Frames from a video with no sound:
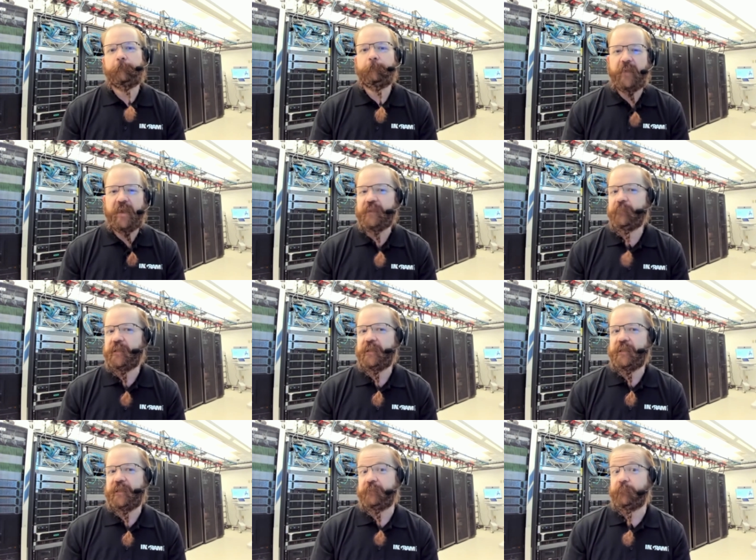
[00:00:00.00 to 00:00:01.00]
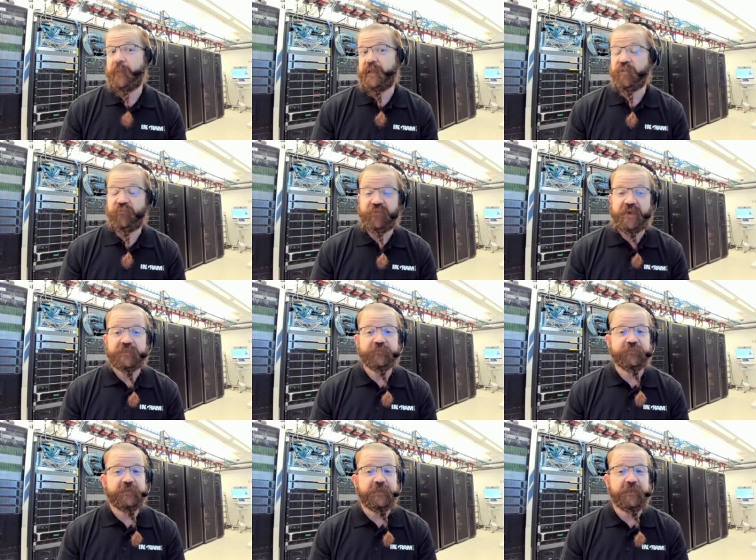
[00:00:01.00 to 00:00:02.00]
Maybe in
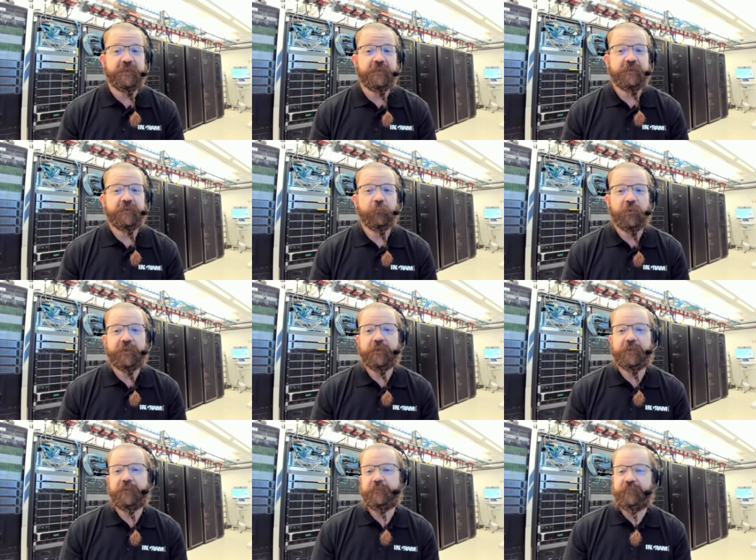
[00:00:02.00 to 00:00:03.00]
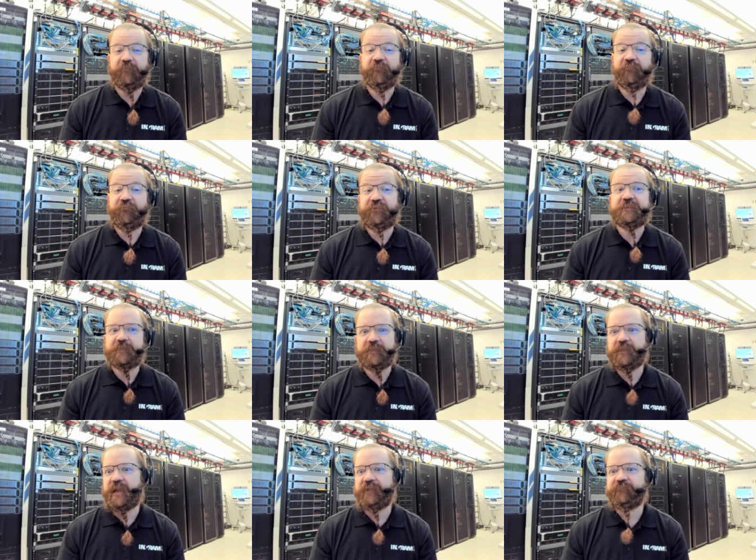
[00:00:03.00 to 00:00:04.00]
manufacturing where you
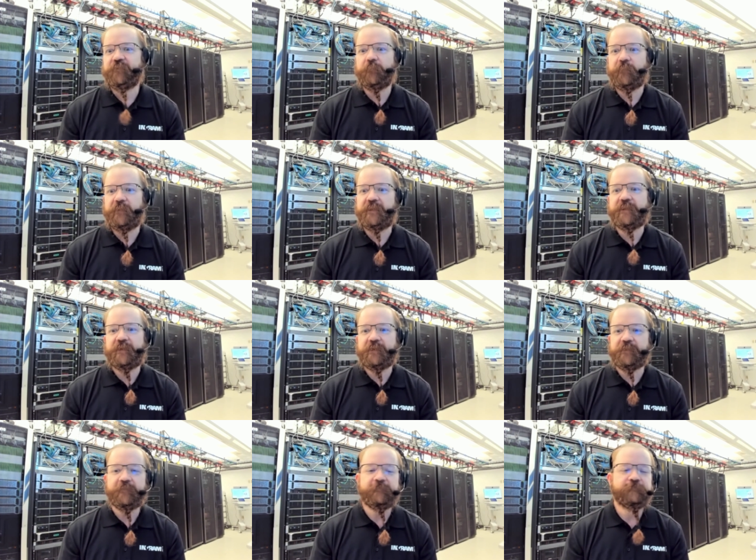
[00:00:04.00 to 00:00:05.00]
physically have to be there,